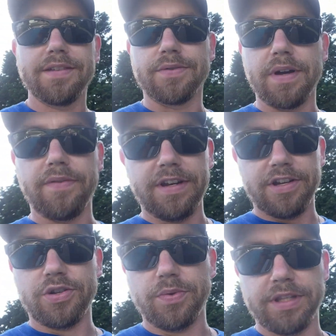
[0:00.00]
So I have an
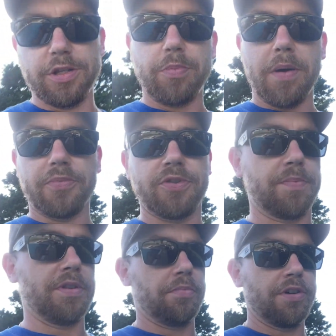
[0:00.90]
issue with this pump
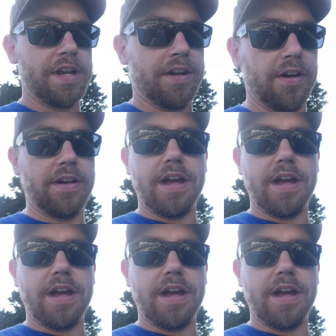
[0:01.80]
tripping the breaker and